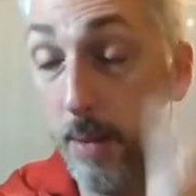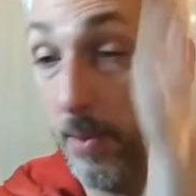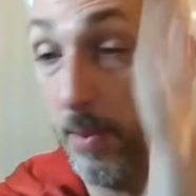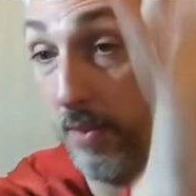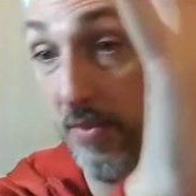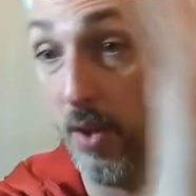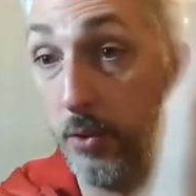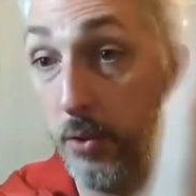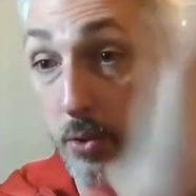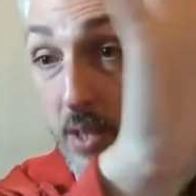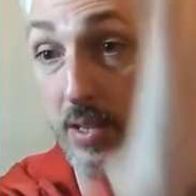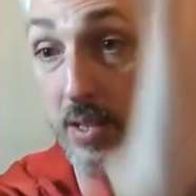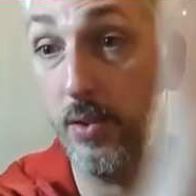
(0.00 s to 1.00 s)
they're fall
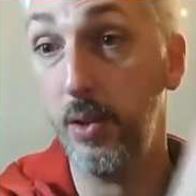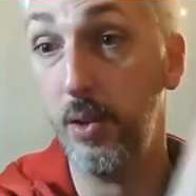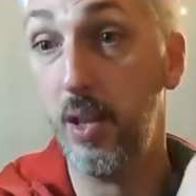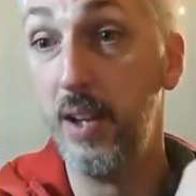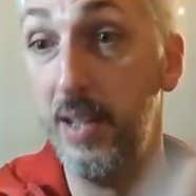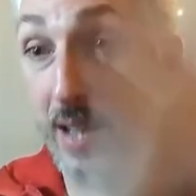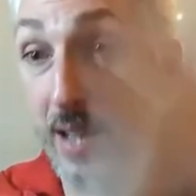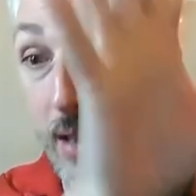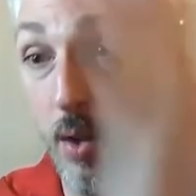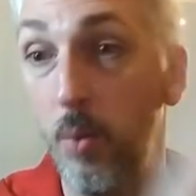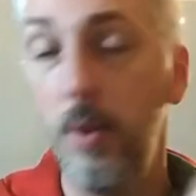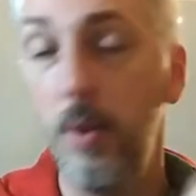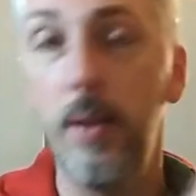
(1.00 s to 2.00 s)
trees and they're light yellow.
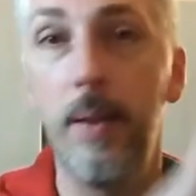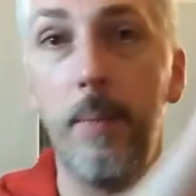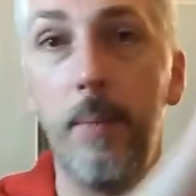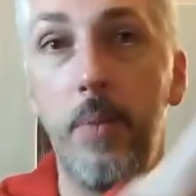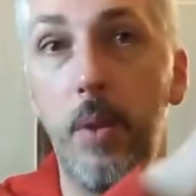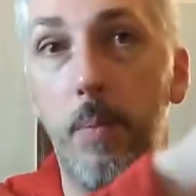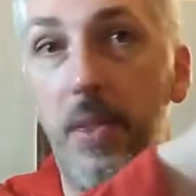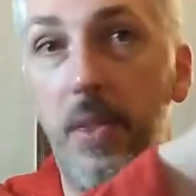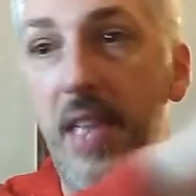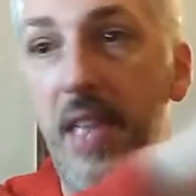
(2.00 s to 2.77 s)
But that